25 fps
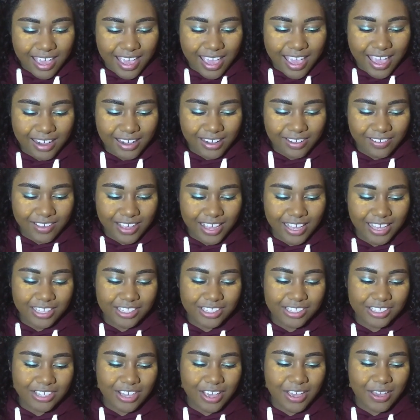
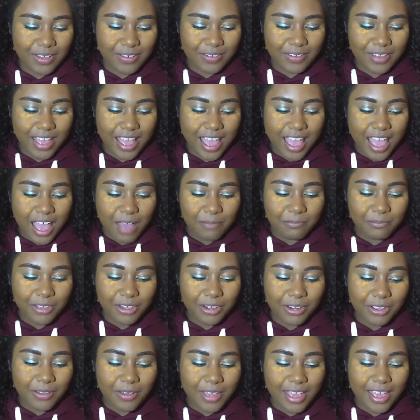Anyways, so I'm
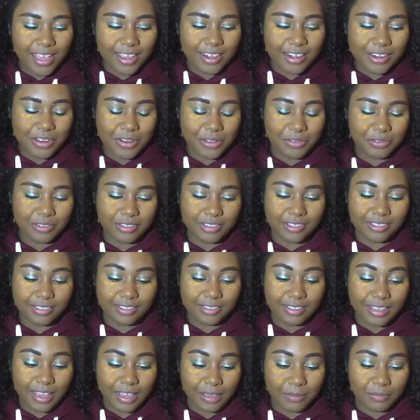gonna go ahead and use the
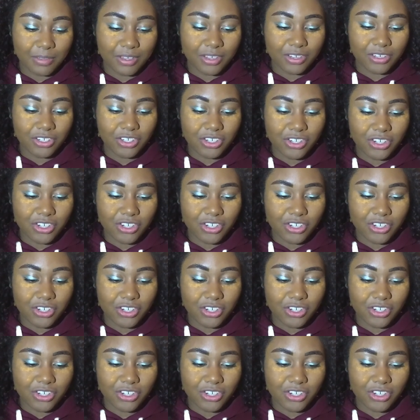same